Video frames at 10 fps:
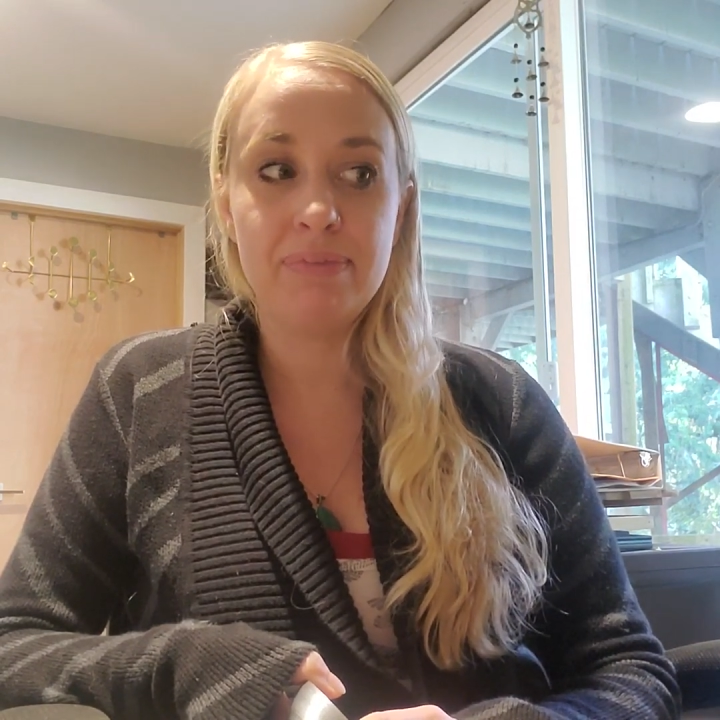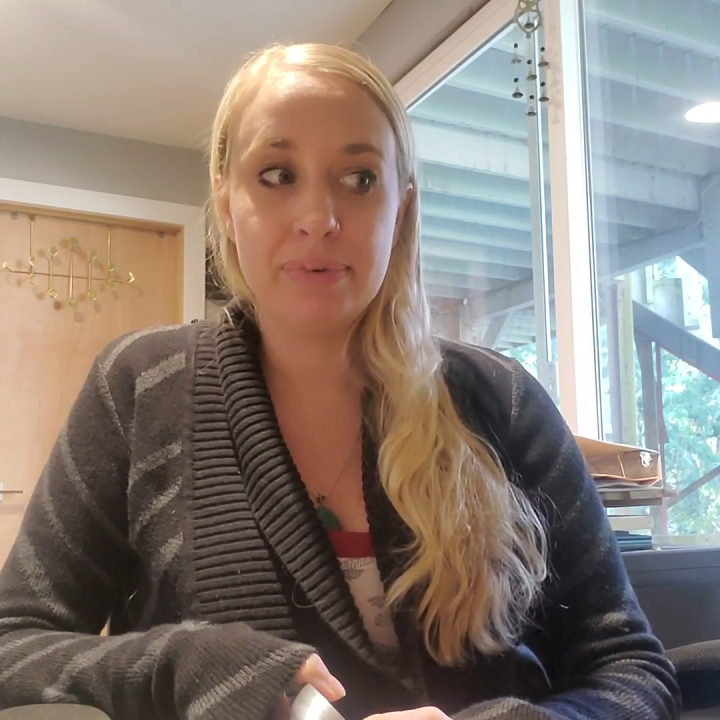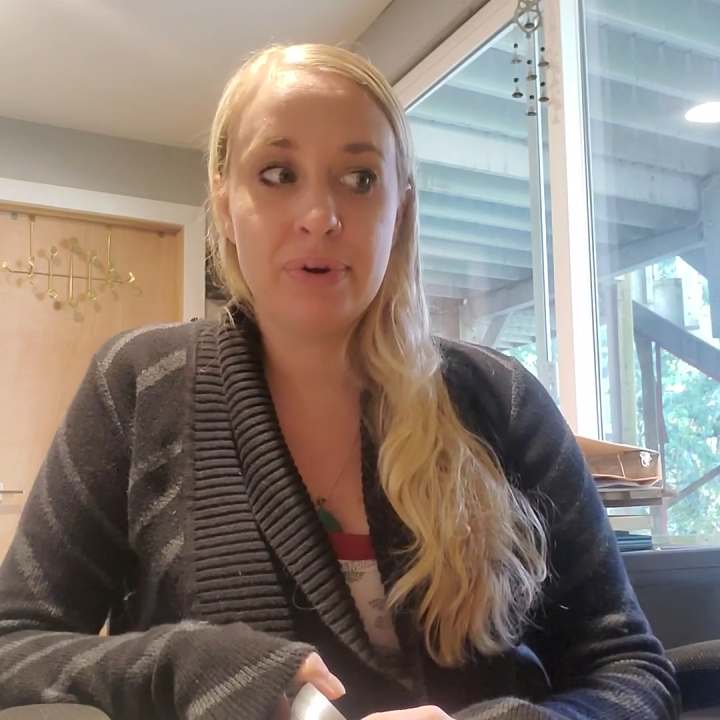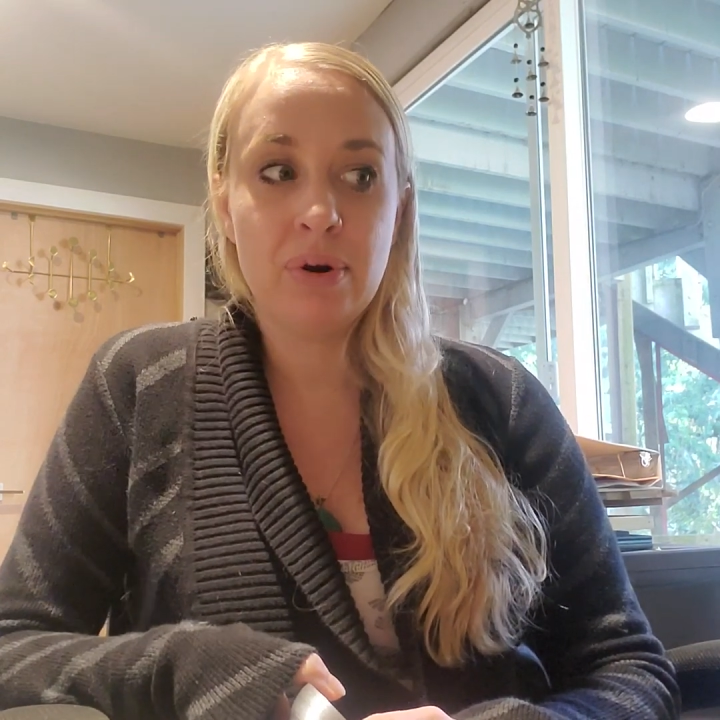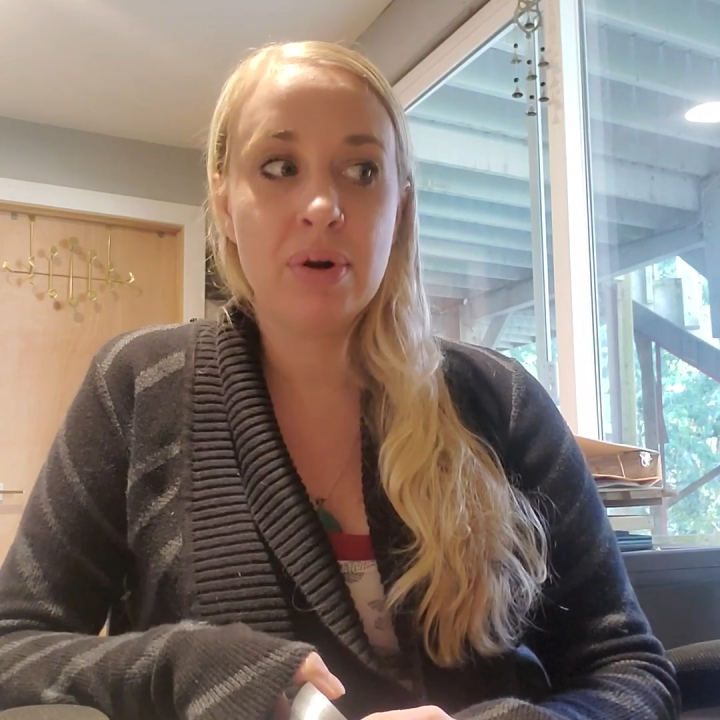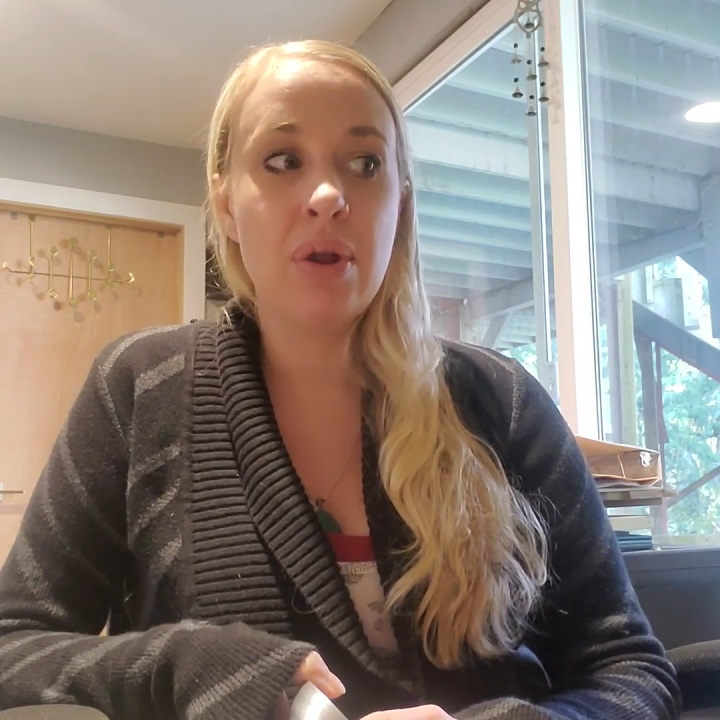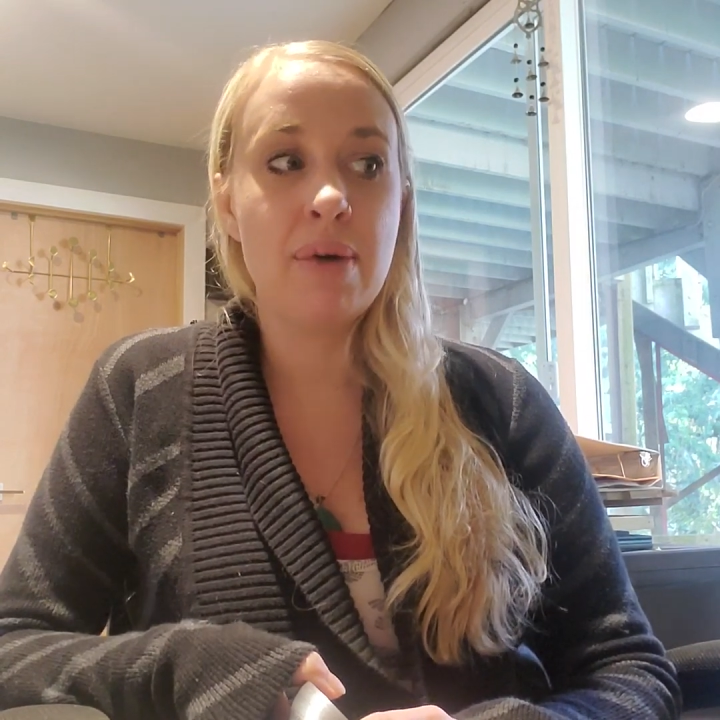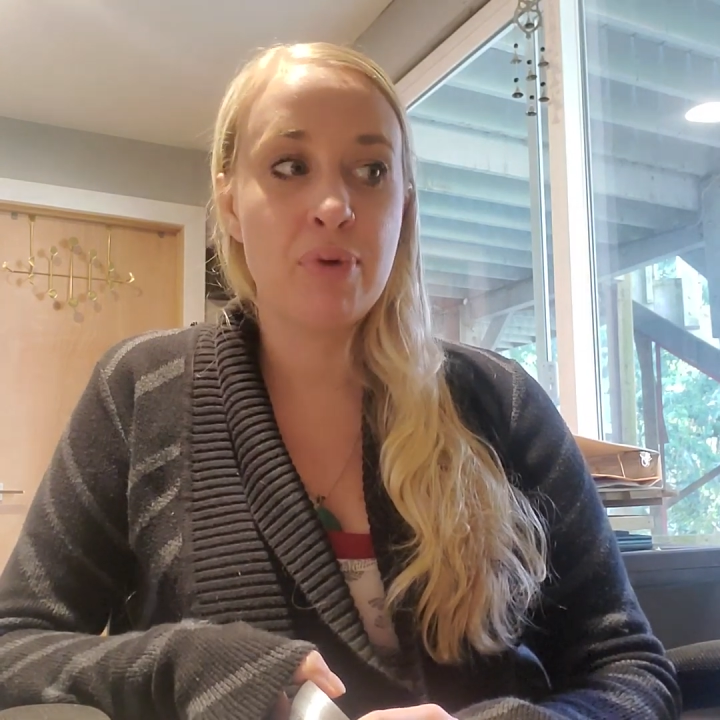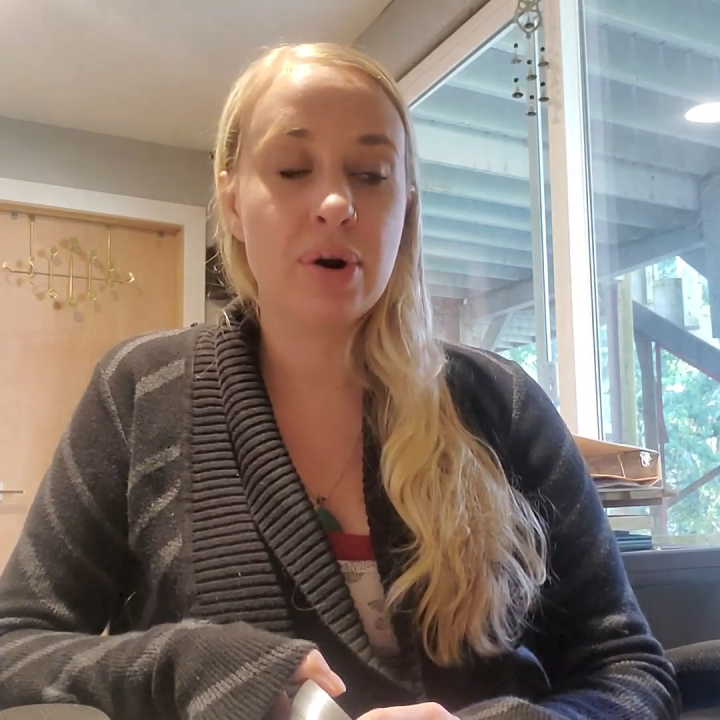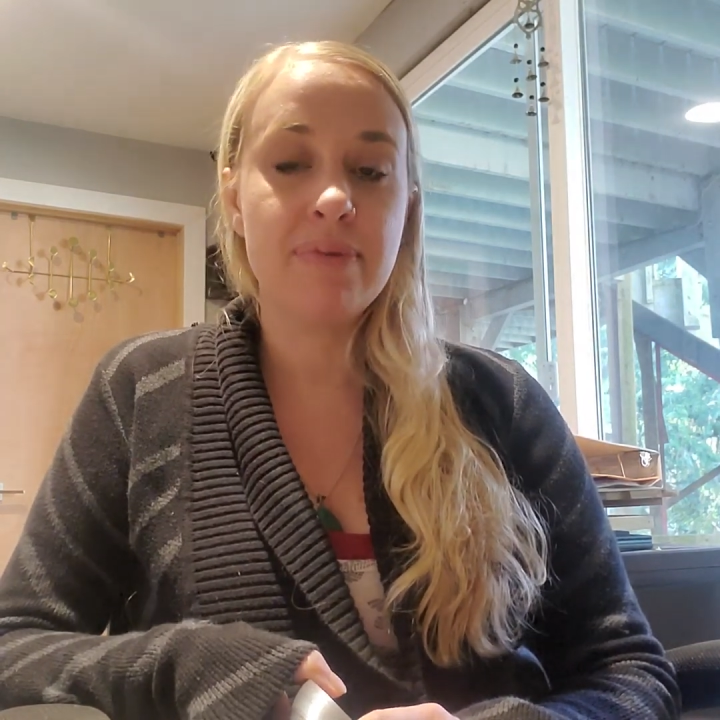there are a
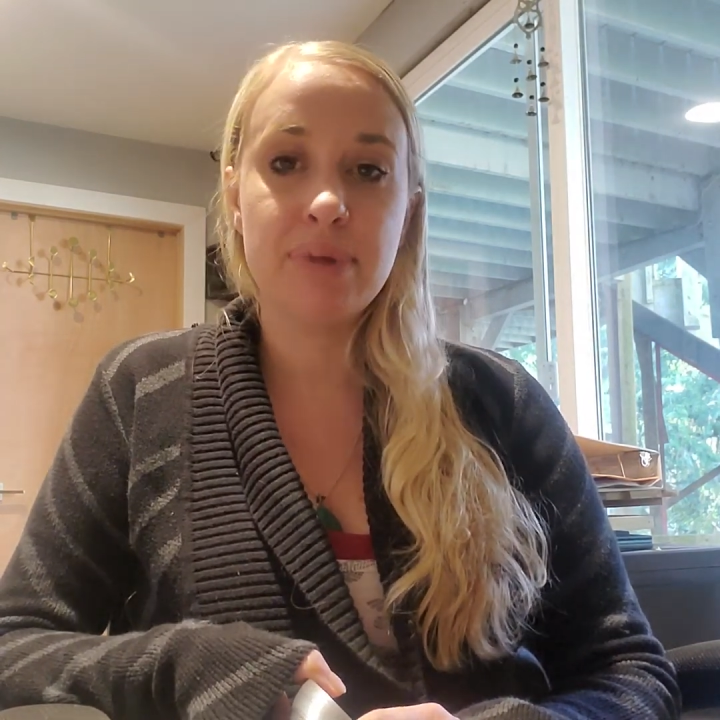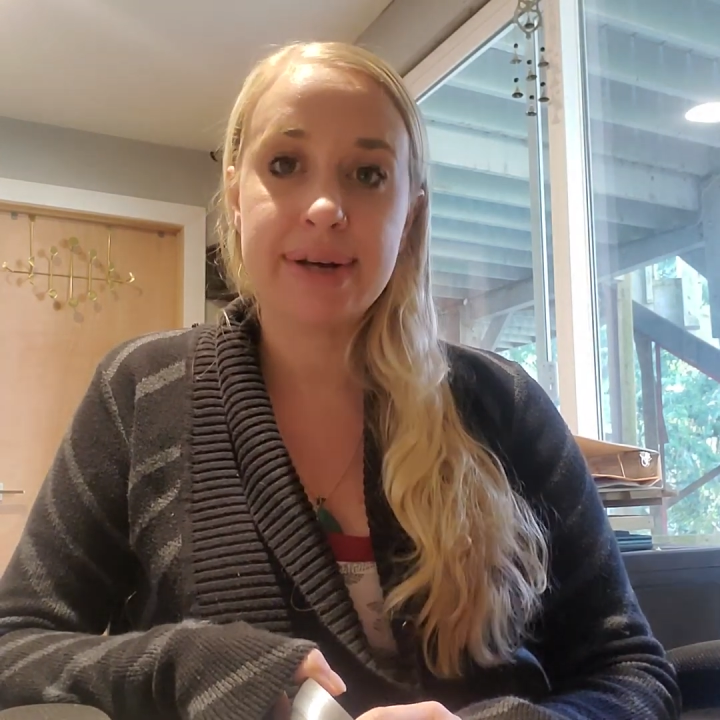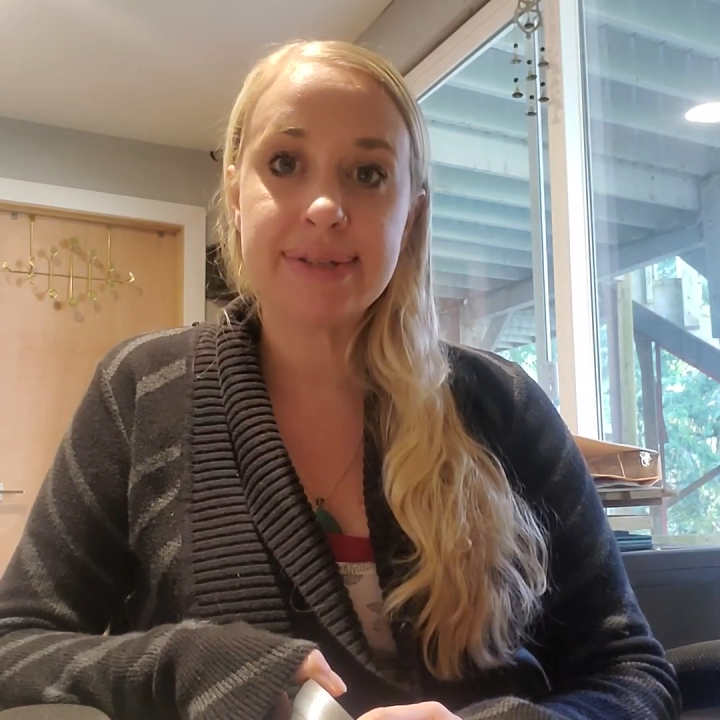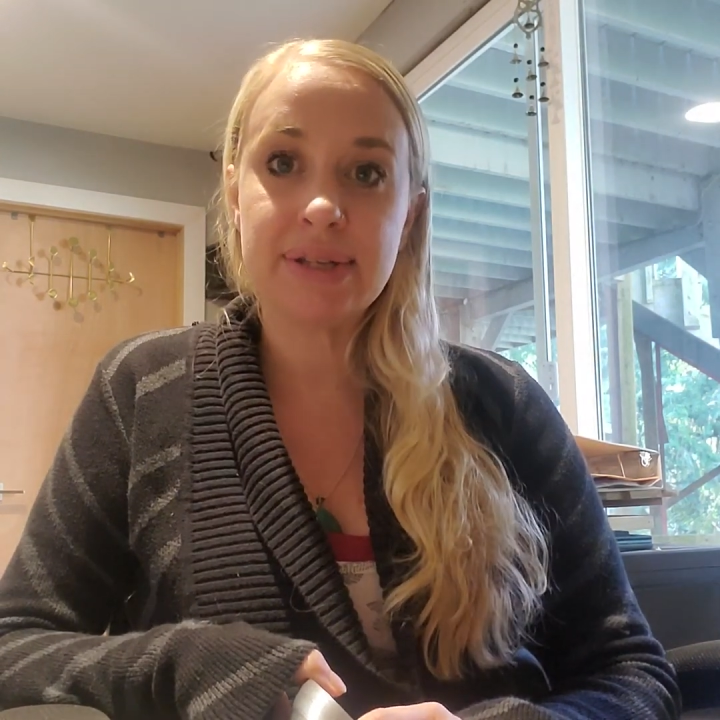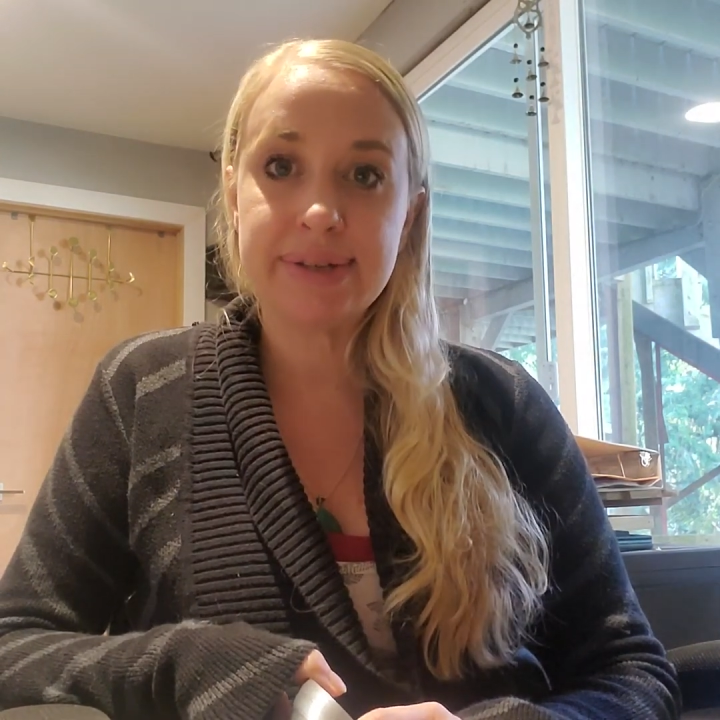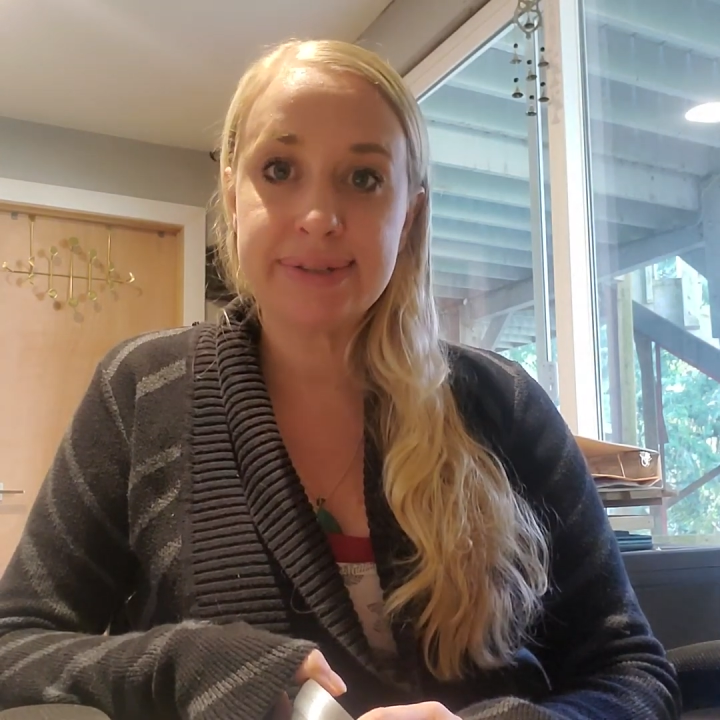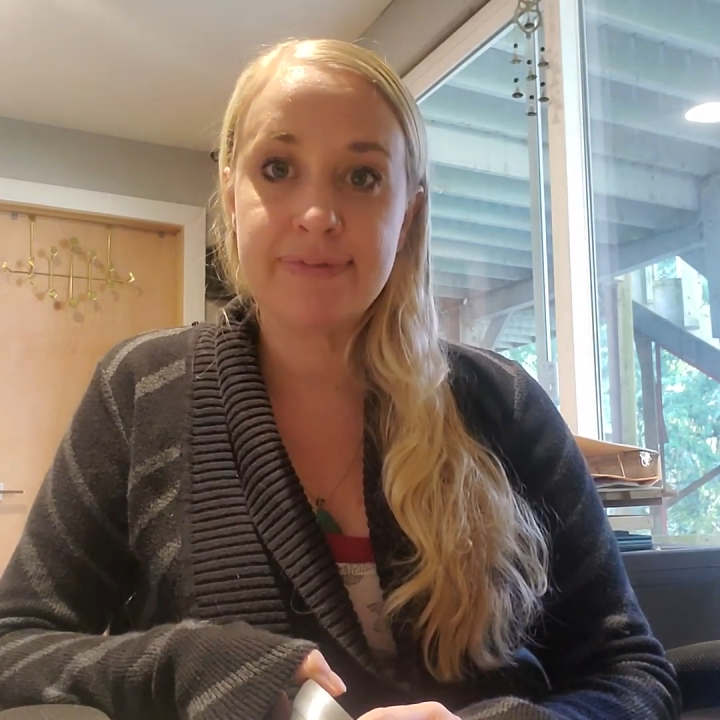lot more complexities